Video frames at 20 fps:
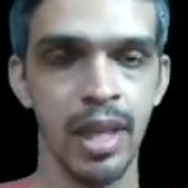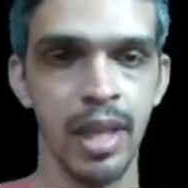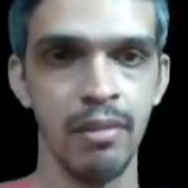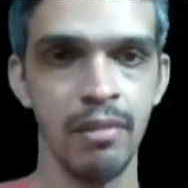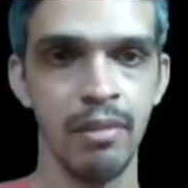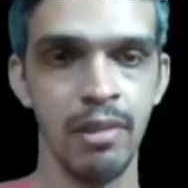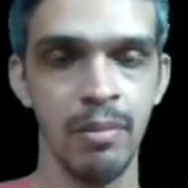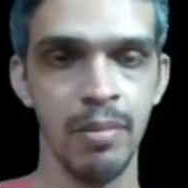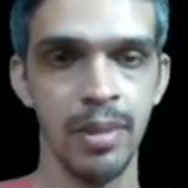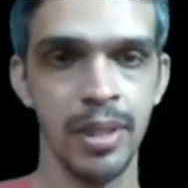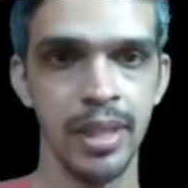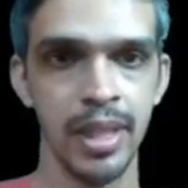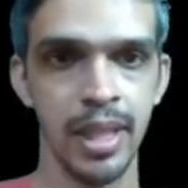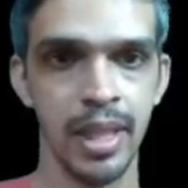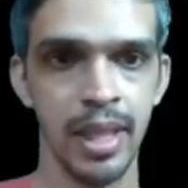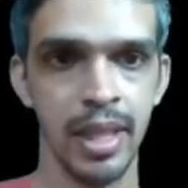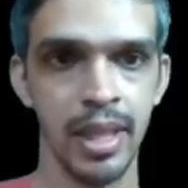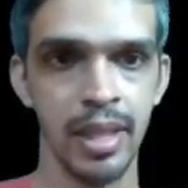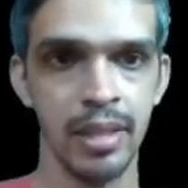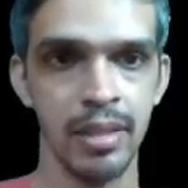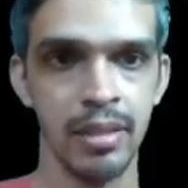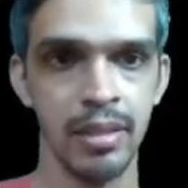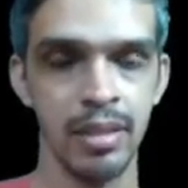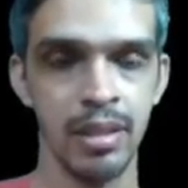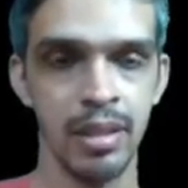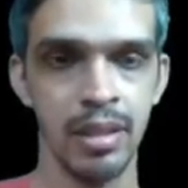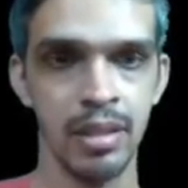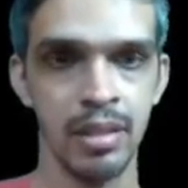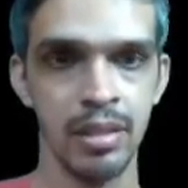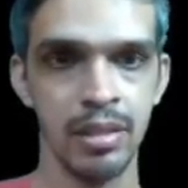So again we will be checking.
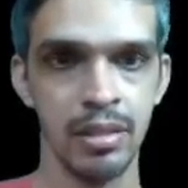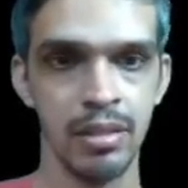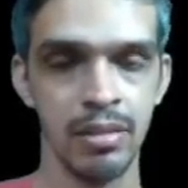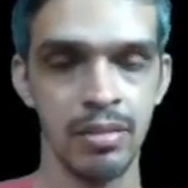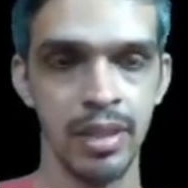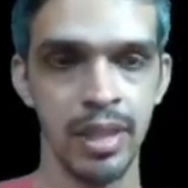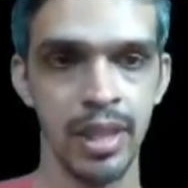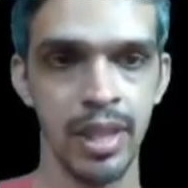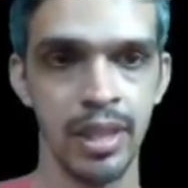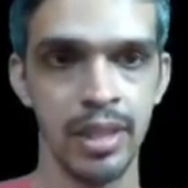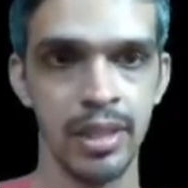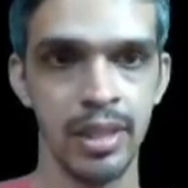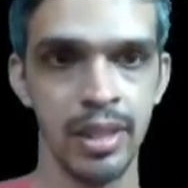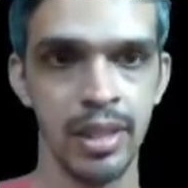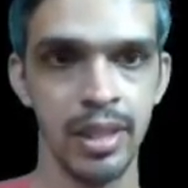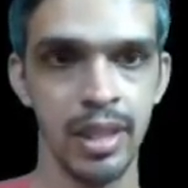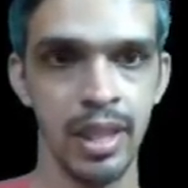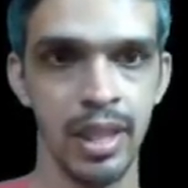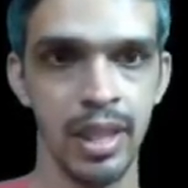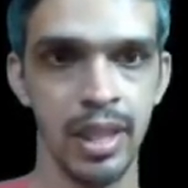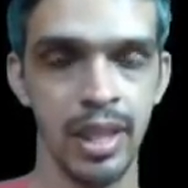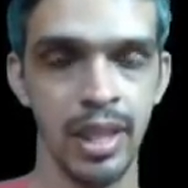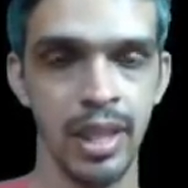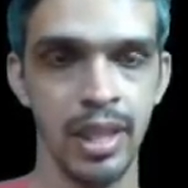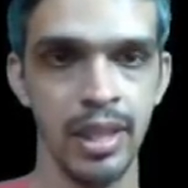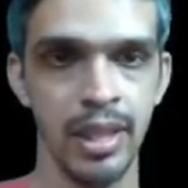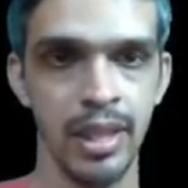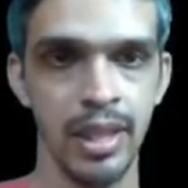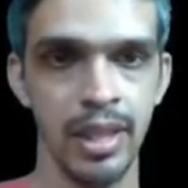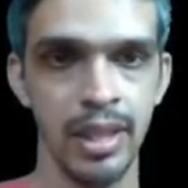So we can see that
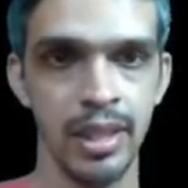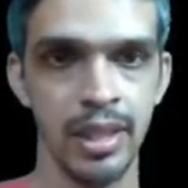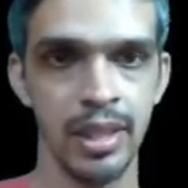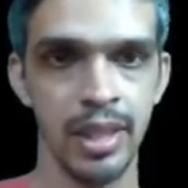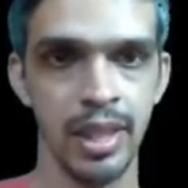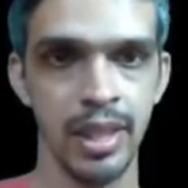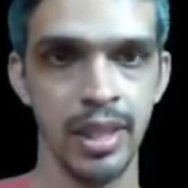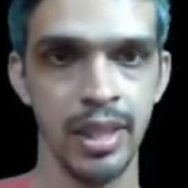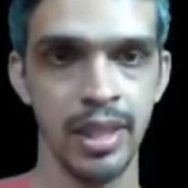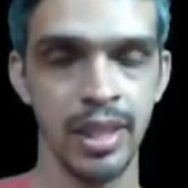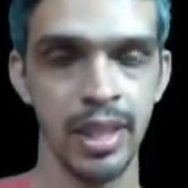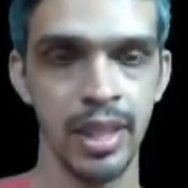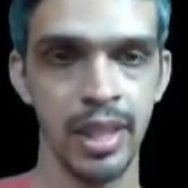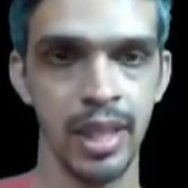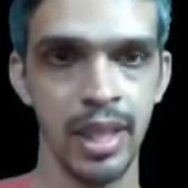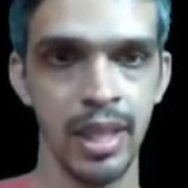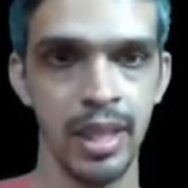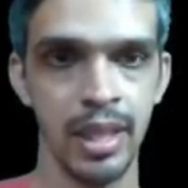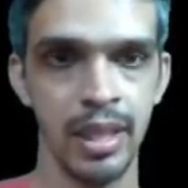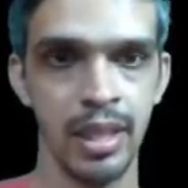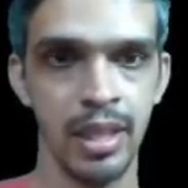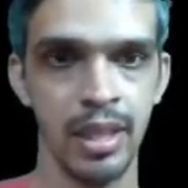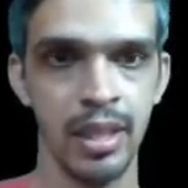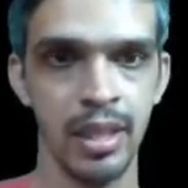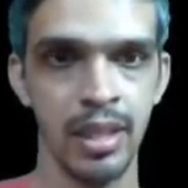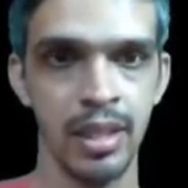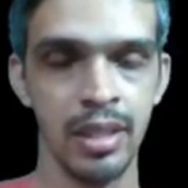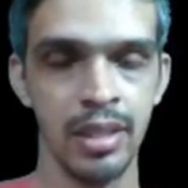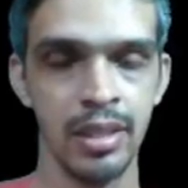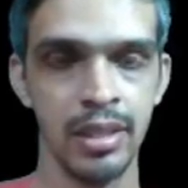80 is greater than
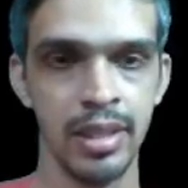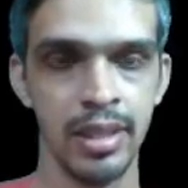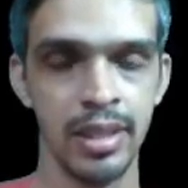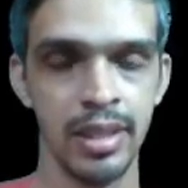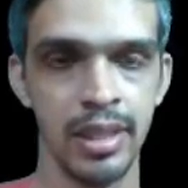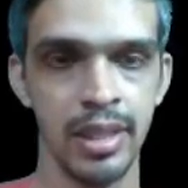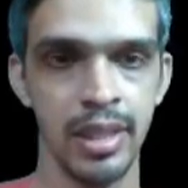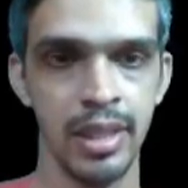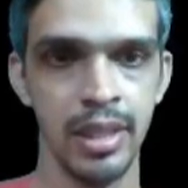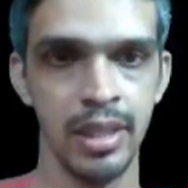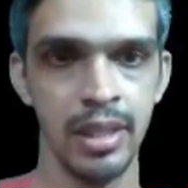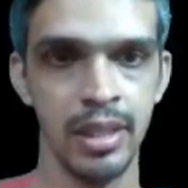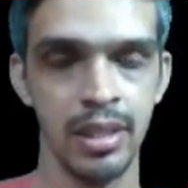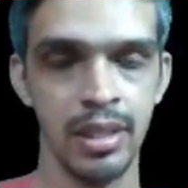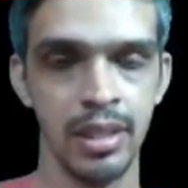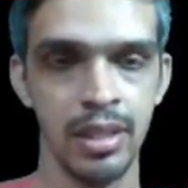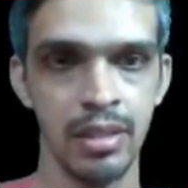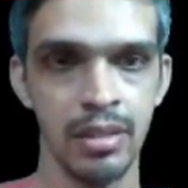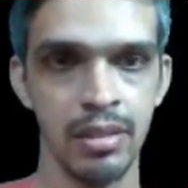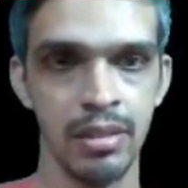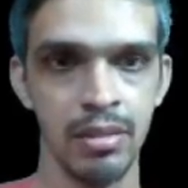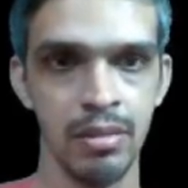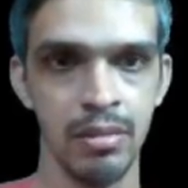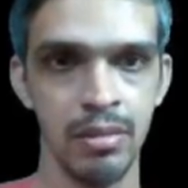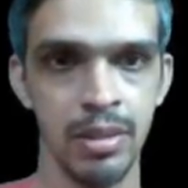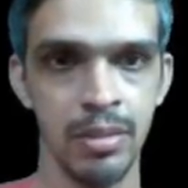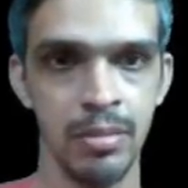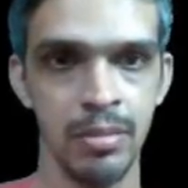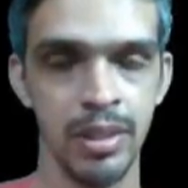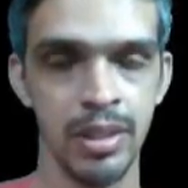60.
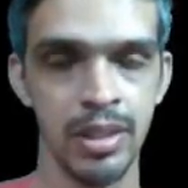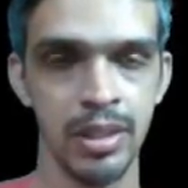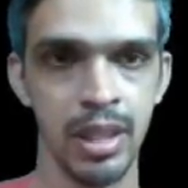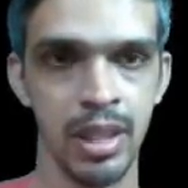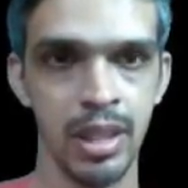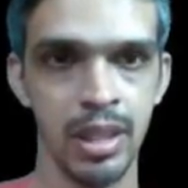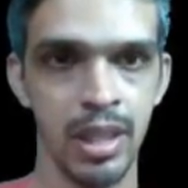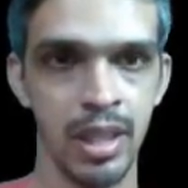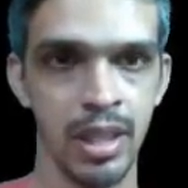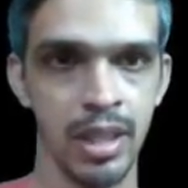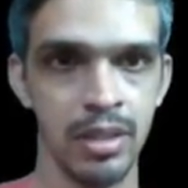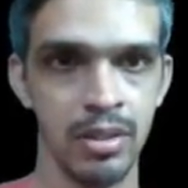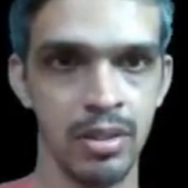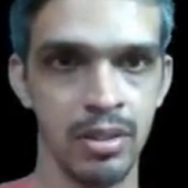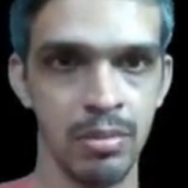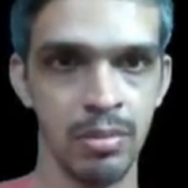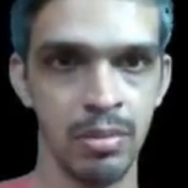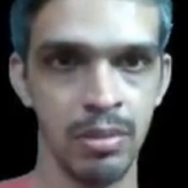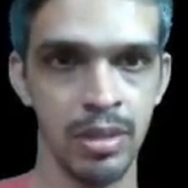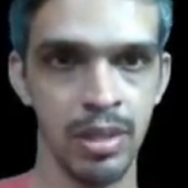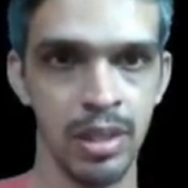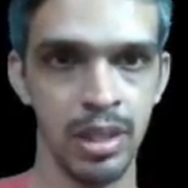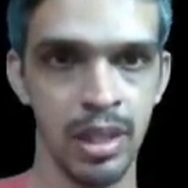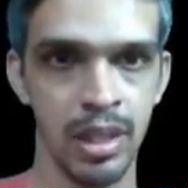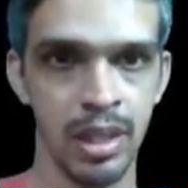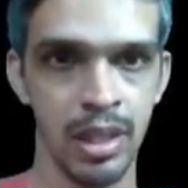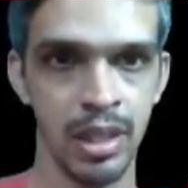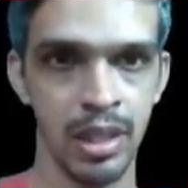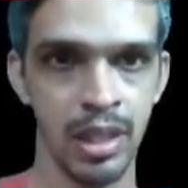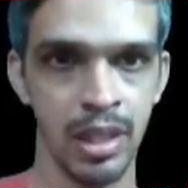So which means that there is no
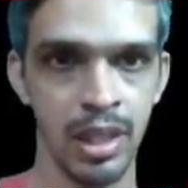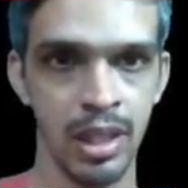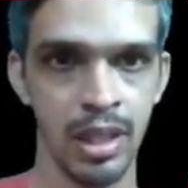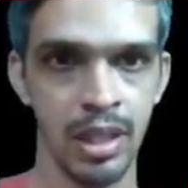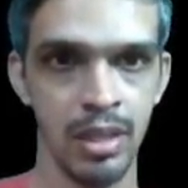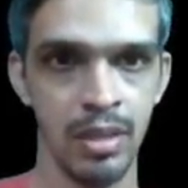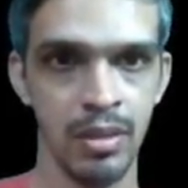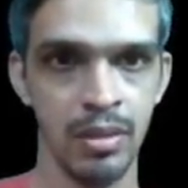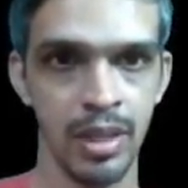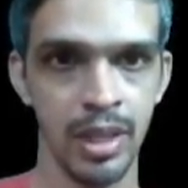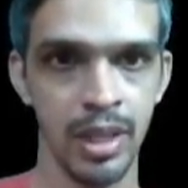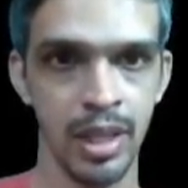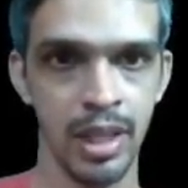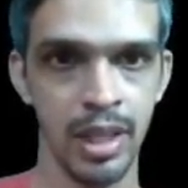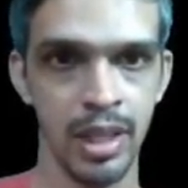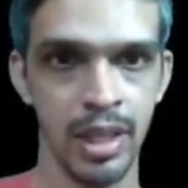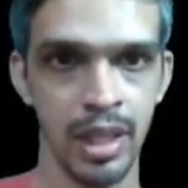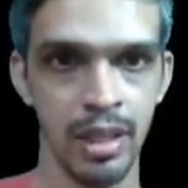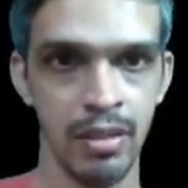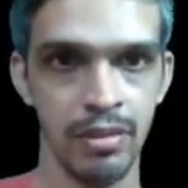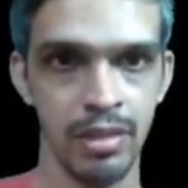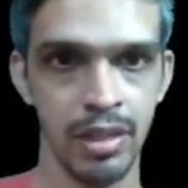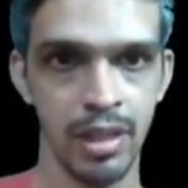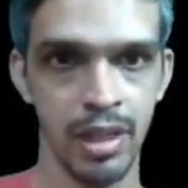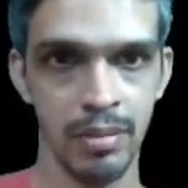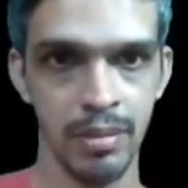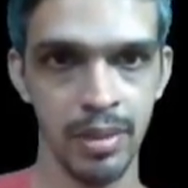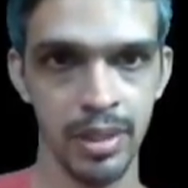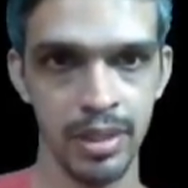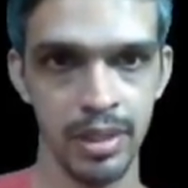point at looking at the
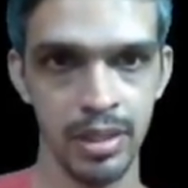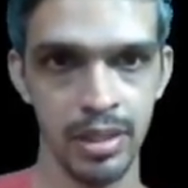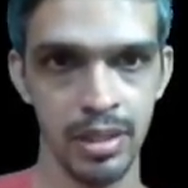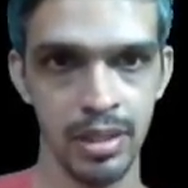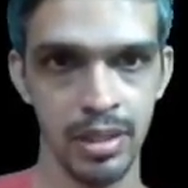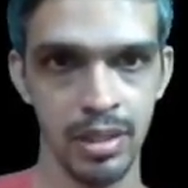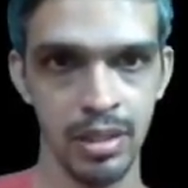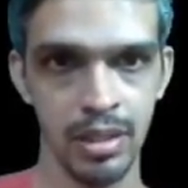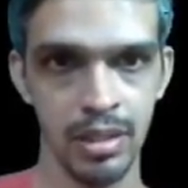left elements.